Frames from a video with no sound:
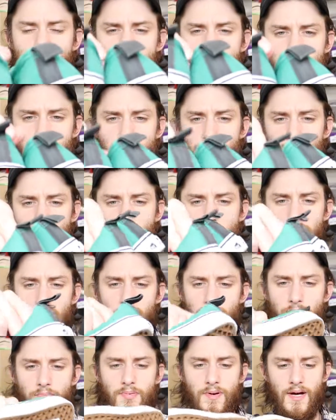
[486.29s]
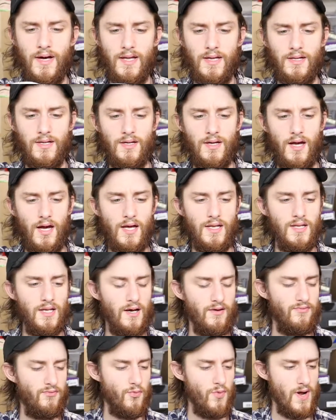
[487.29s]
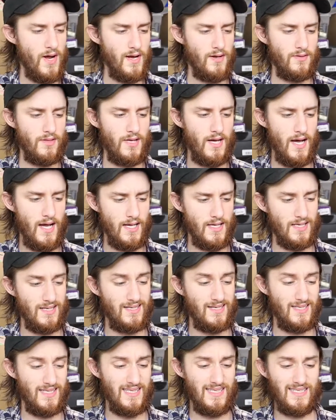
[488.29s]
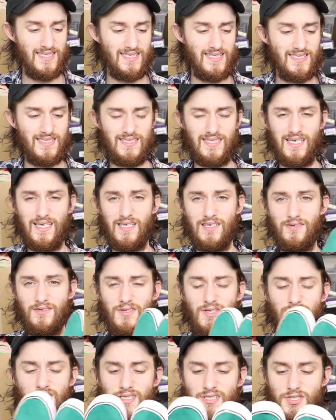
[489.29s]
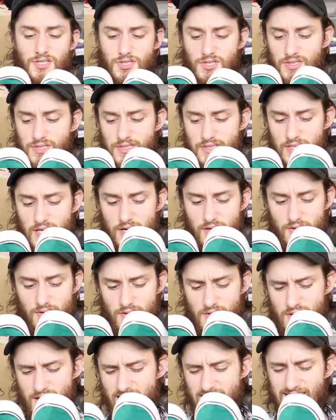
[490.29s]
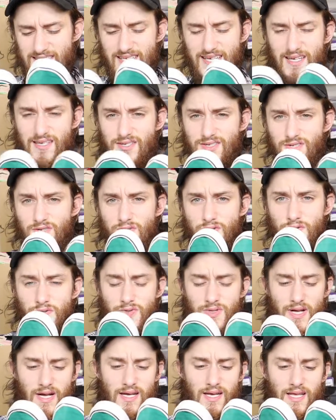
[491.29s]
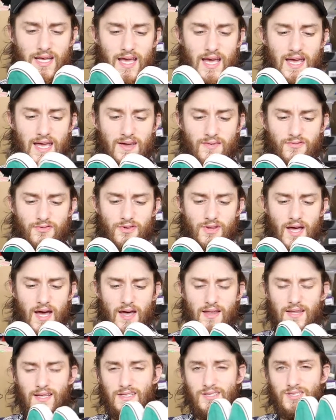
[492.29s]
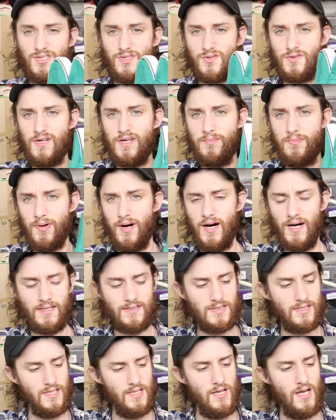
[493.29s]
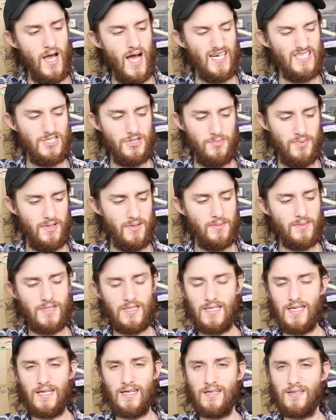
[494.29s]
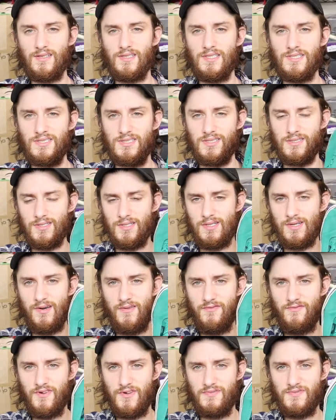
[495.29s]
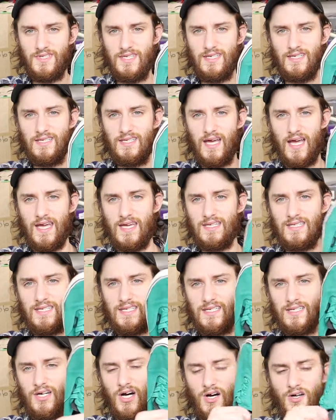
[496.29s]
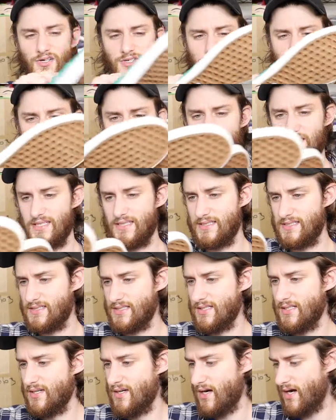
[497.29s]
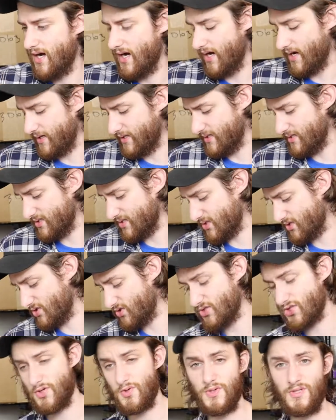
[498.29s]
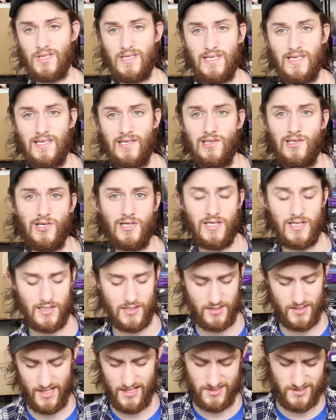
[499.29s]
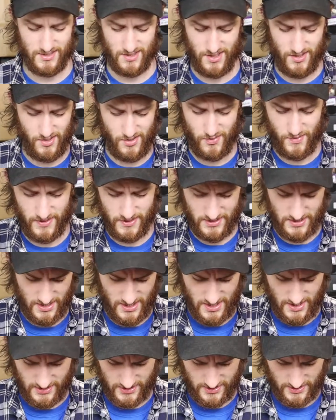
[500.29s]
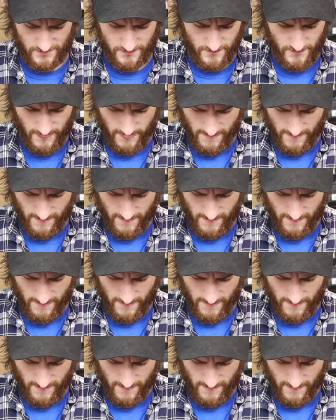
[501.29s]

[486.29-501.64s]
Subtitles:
too much wear, but enough wear that I could clean these and these should sell. I said $2.98 for that. That's $3. I should be able to get at least $15 to $18 on these. Because they're so clean looking. That's always awesome.